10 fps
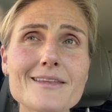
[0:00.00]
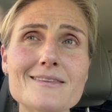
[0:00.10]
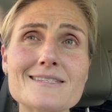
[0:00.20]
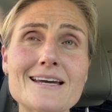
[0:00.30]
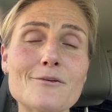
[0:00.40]

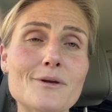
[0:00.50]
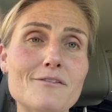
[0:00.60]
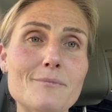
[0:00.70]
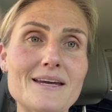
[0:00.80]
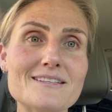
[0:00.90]
the second week
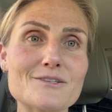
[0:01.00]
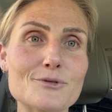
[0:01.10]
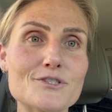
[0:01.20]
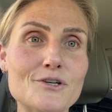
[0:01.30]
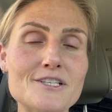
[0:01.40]
of May, so
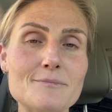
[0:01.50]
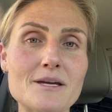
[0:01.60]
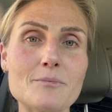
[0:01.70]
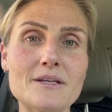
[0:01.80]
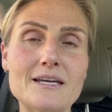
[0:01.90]
we're starting to
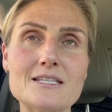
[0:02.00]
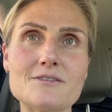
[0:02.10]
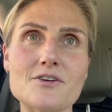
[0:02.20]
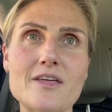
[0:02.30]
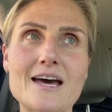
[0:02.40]
make plans
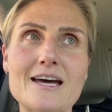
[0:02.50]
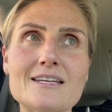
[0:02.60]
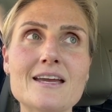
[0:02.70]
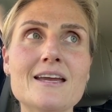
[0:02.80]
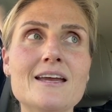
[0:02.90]
for
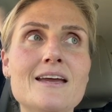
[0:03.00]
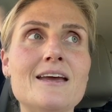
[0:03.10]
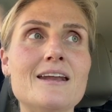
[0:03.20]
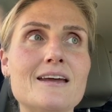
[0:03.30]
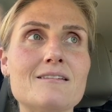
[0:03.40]
that.
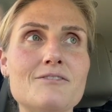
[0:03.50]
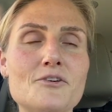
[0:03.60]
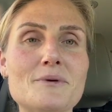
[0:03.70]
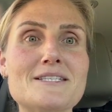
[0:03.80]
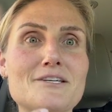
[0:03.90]
And I can
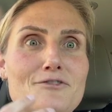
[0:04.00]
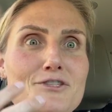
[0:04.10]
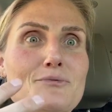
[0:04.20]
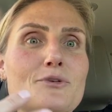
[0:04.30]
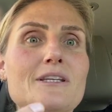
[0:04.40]
feel myself
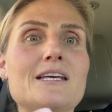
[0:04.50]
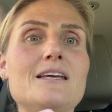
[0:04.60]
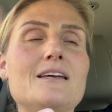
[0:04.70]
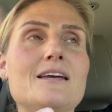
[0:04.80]
just really